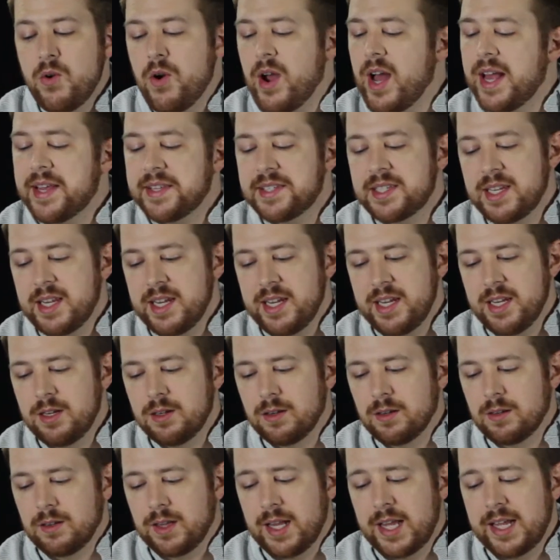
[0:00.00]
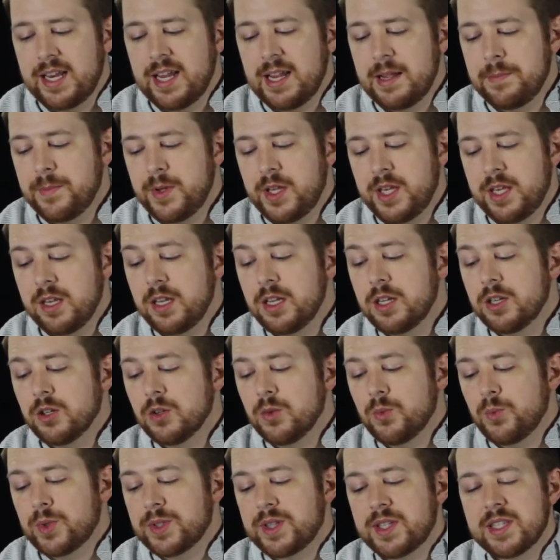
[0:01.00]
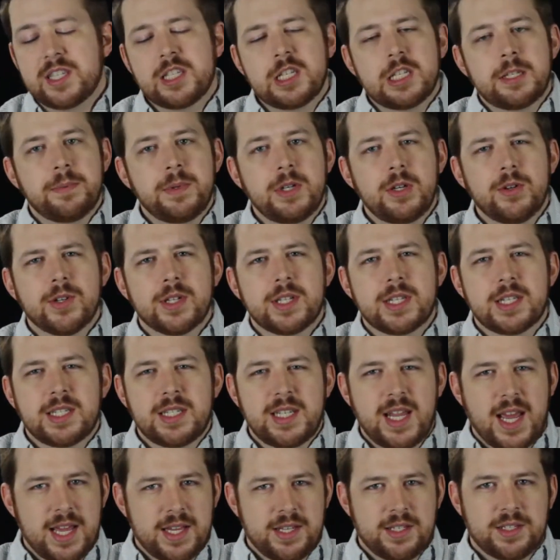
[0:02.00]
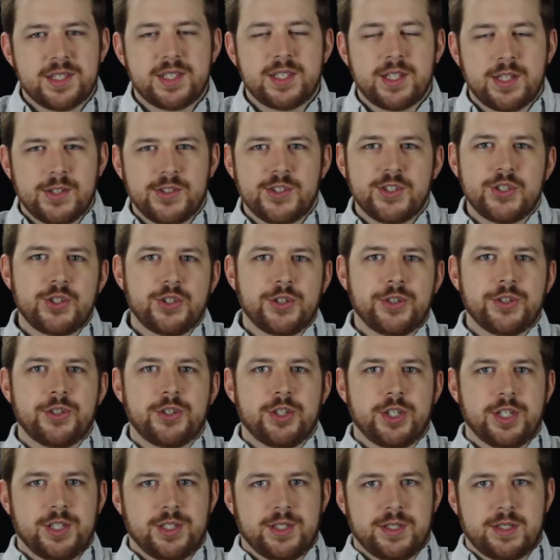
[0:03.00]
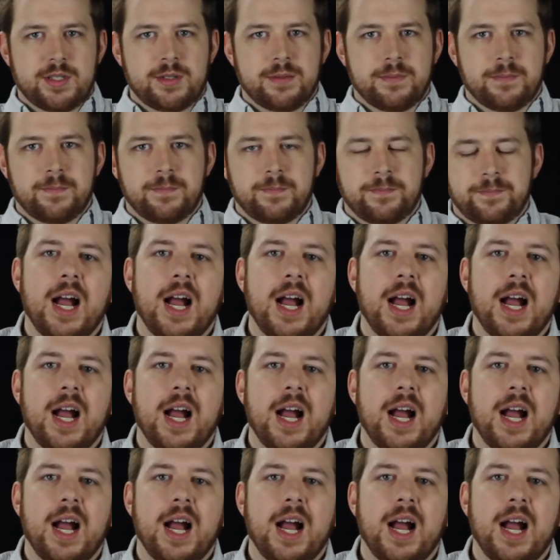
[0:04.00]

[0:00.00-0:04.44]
who has an ear, let him hear what the Spirit says to the churches."